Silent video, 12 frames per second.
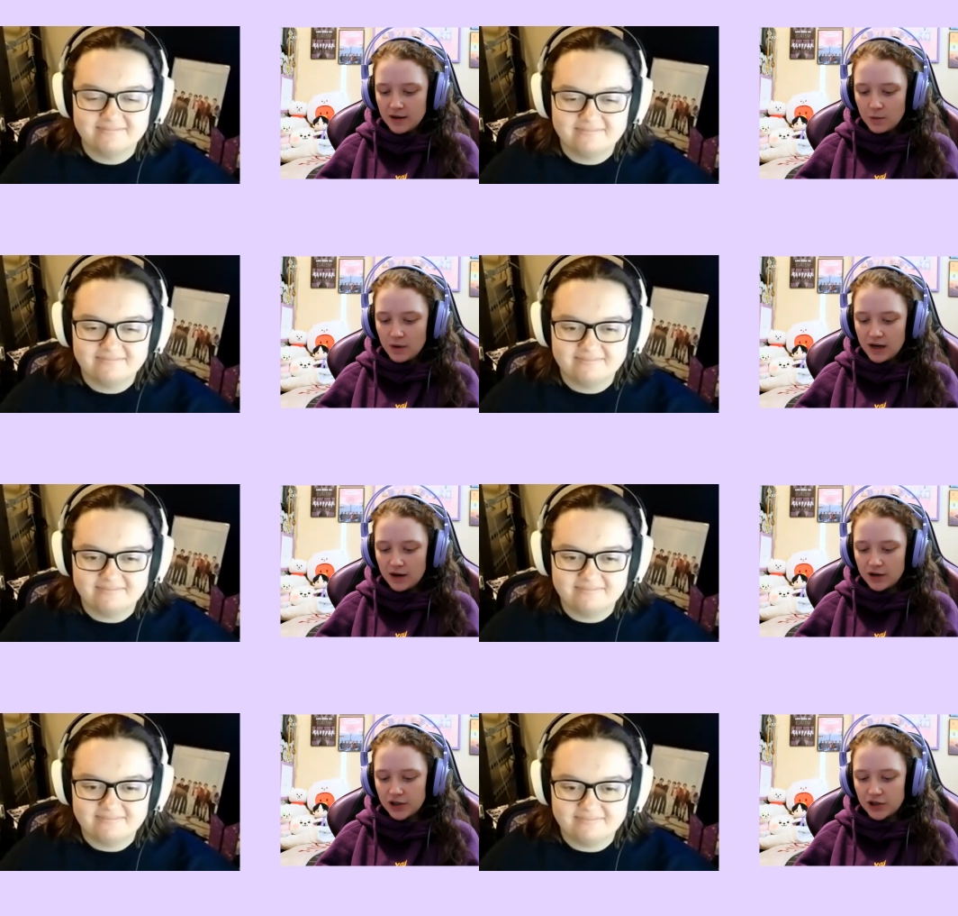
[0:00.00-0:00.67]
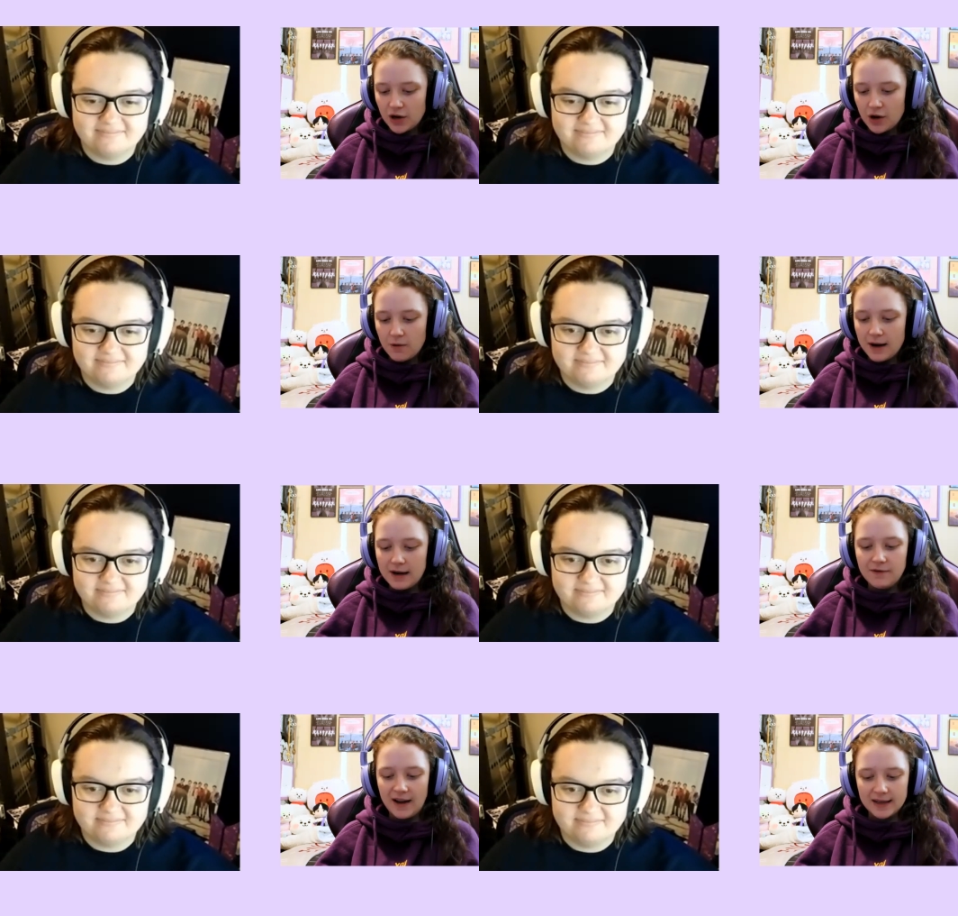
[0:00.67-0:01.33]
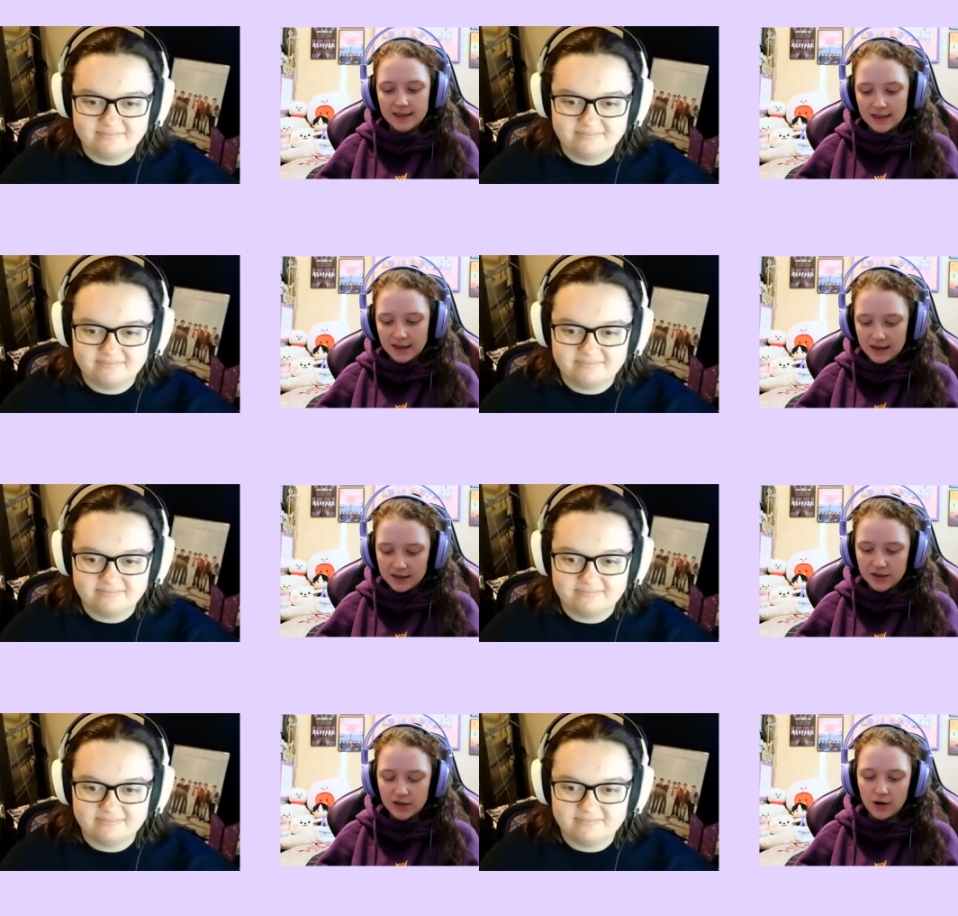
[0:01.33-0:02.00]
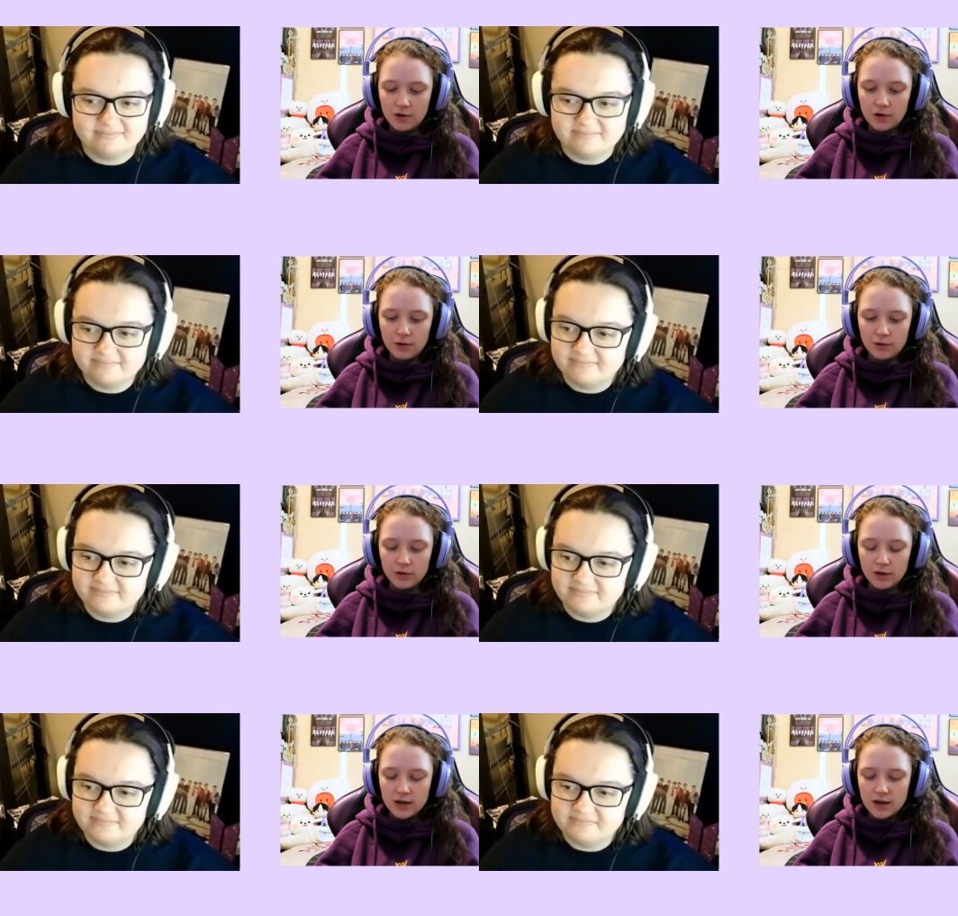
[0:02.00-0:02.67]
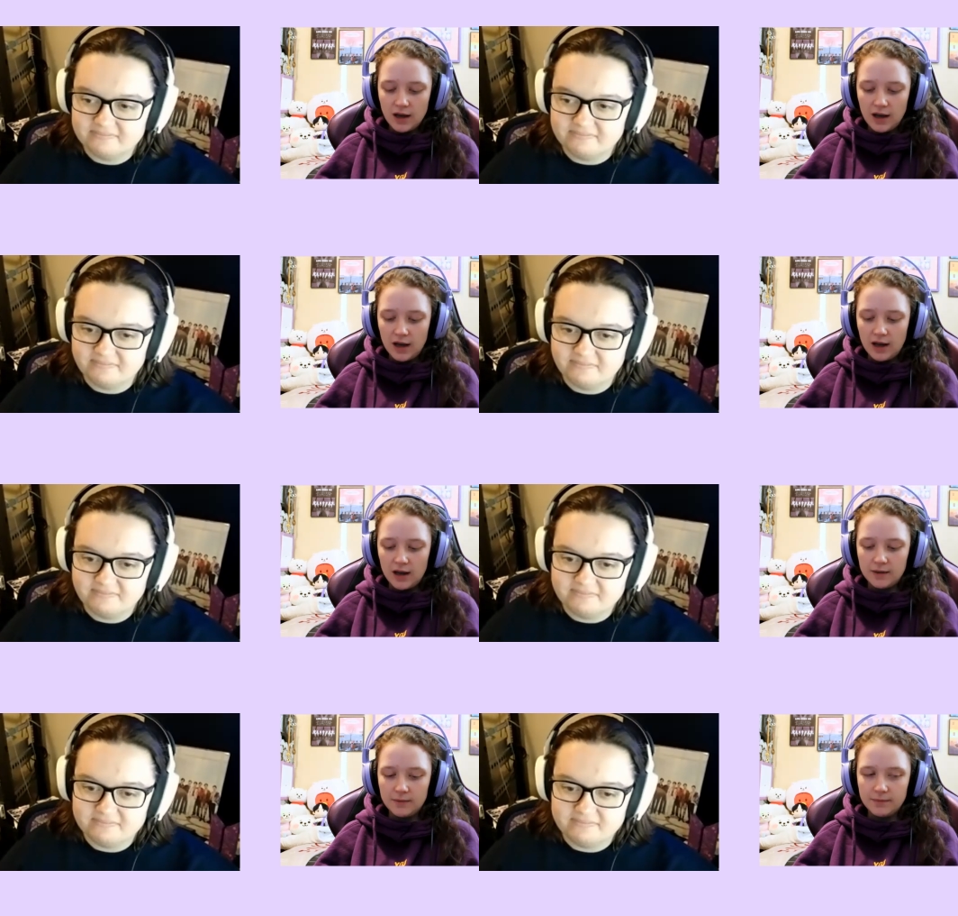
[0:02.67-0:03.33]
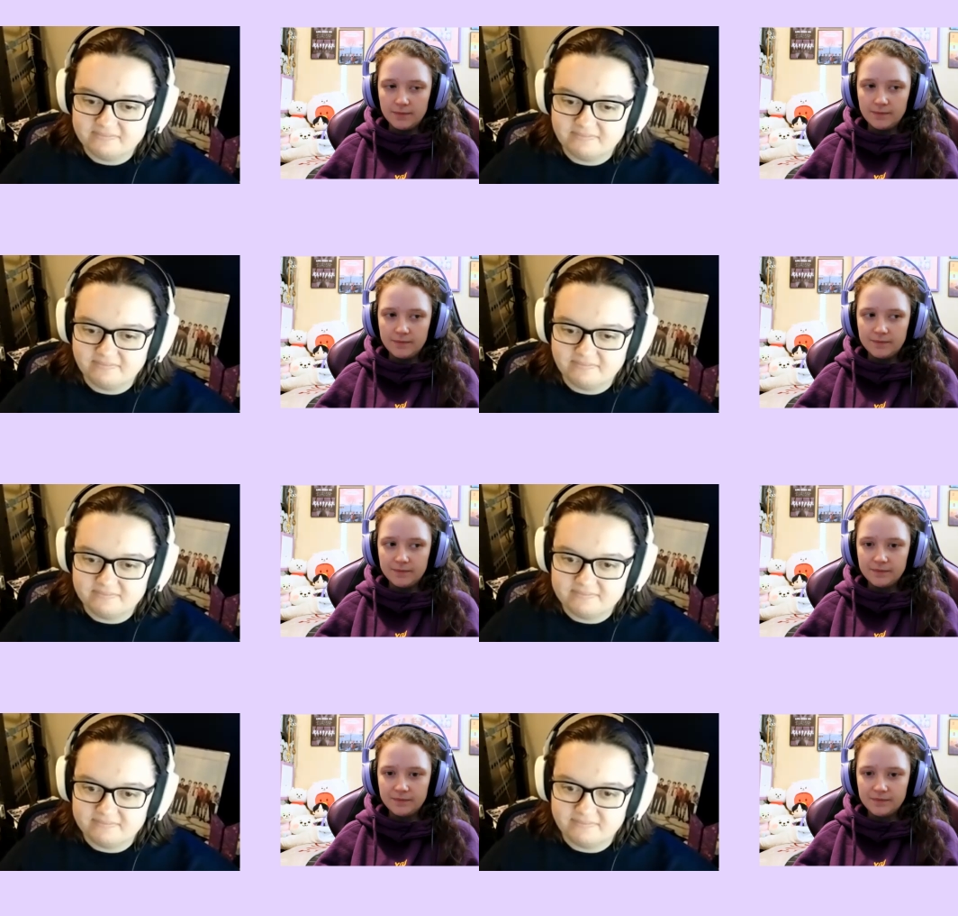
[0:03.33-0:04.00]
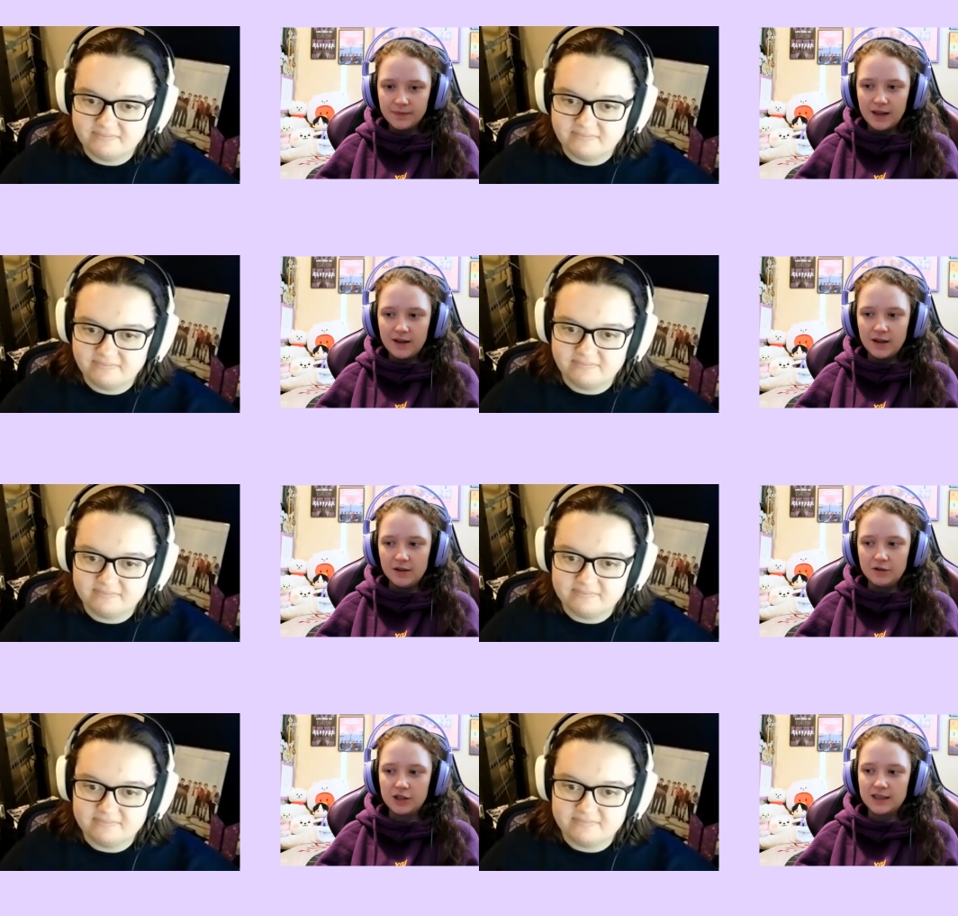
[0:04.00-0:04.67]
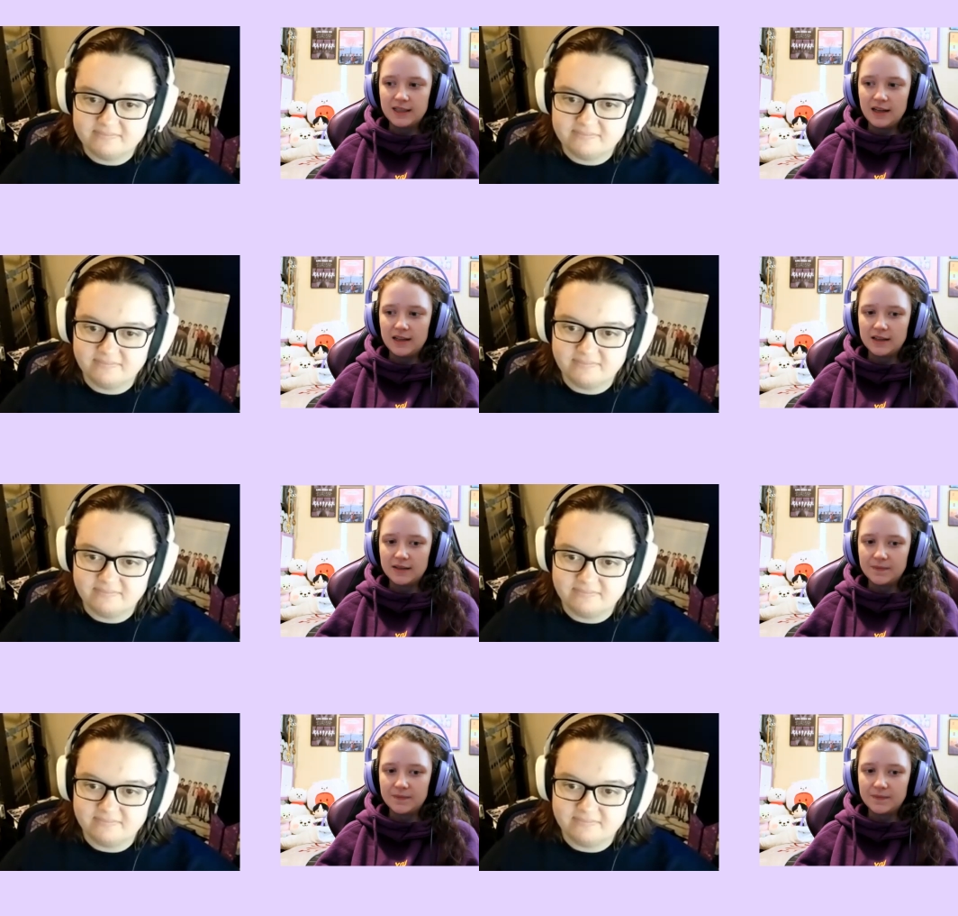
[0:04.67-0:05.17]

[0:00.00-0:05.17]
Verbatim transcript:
Speaker 1: we are so invested and so um i don't know just like